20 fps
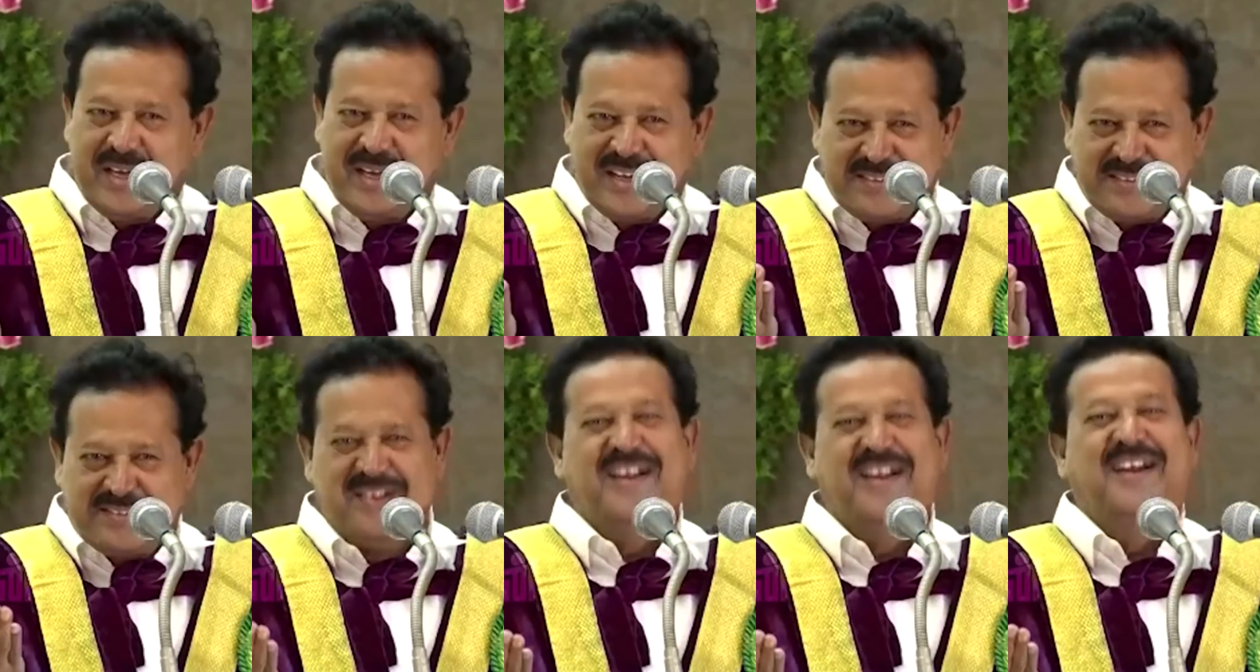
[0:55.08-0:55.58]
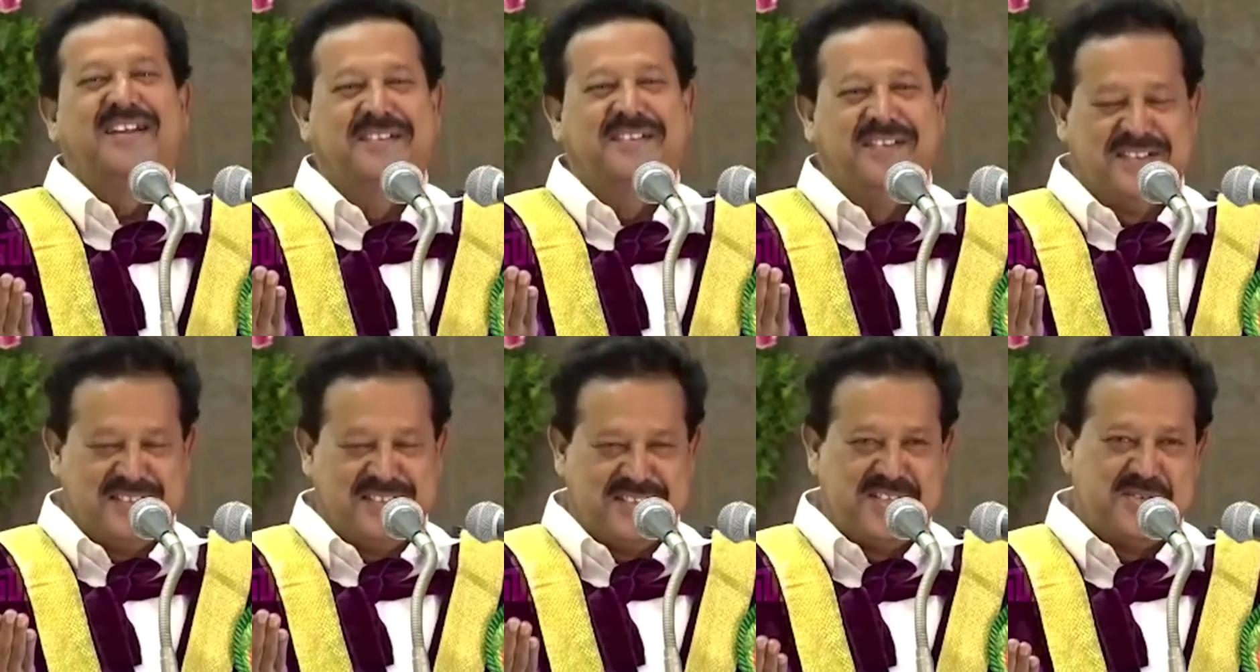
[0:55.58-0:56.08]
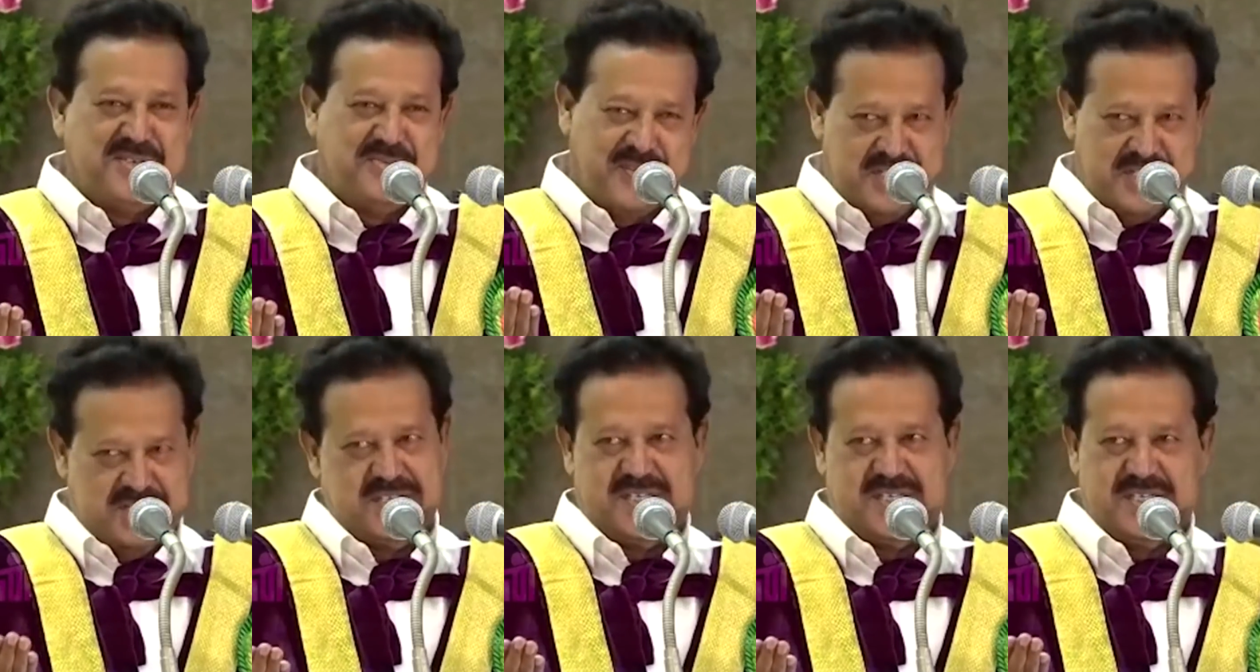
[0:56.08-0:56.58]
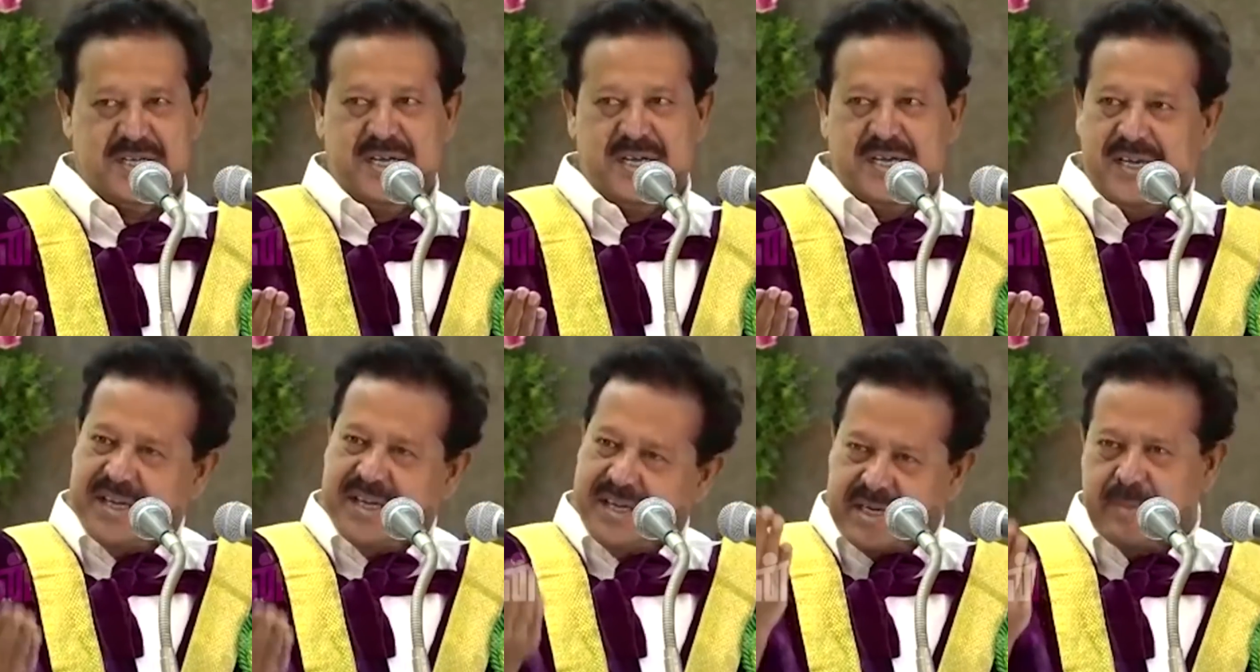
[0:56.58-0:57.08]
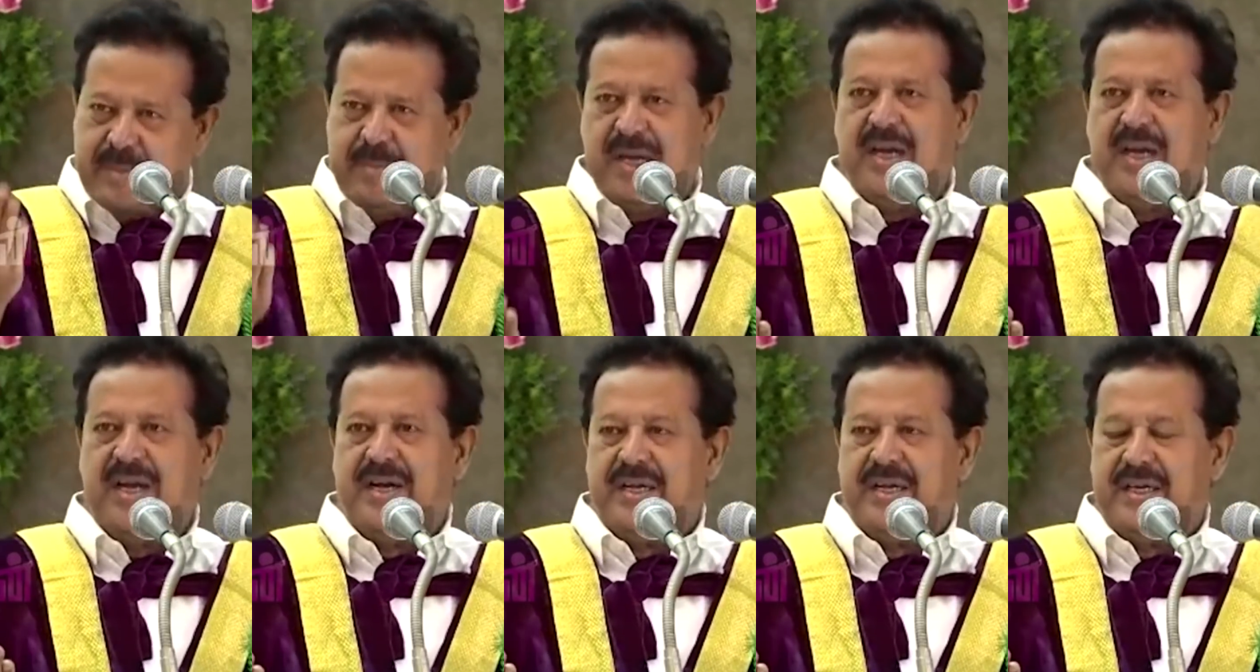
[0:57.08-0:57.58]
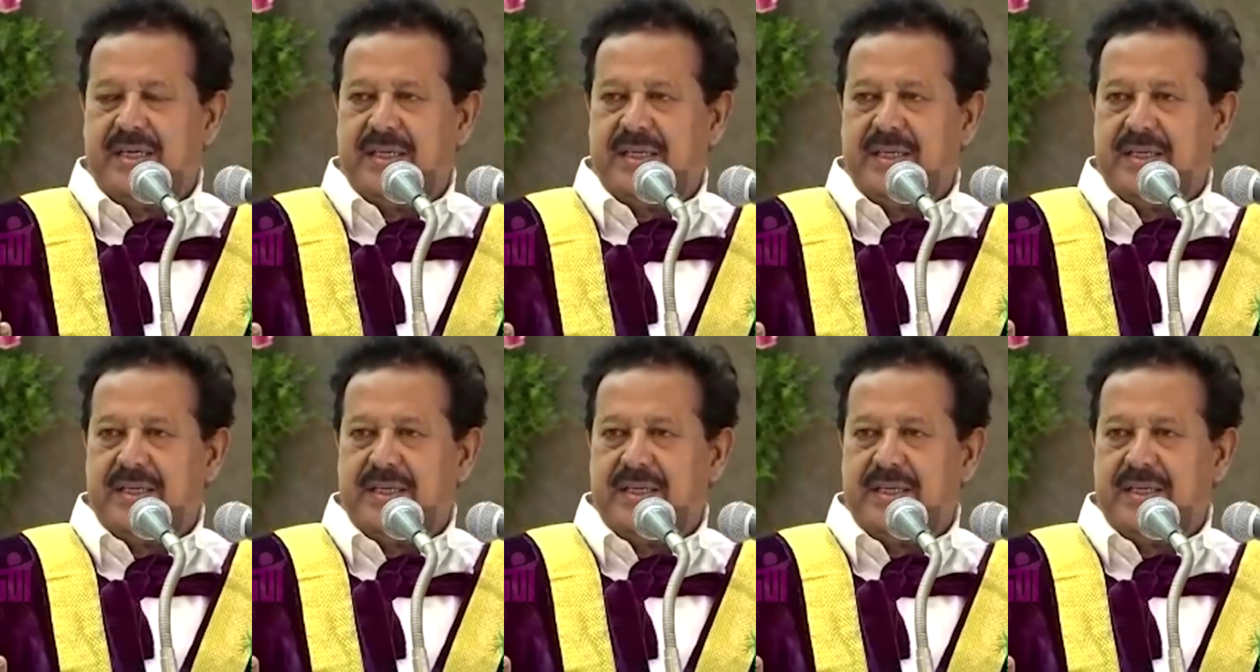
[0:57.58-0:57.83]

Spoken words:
Acknowledge these words. In Tamil Nadu,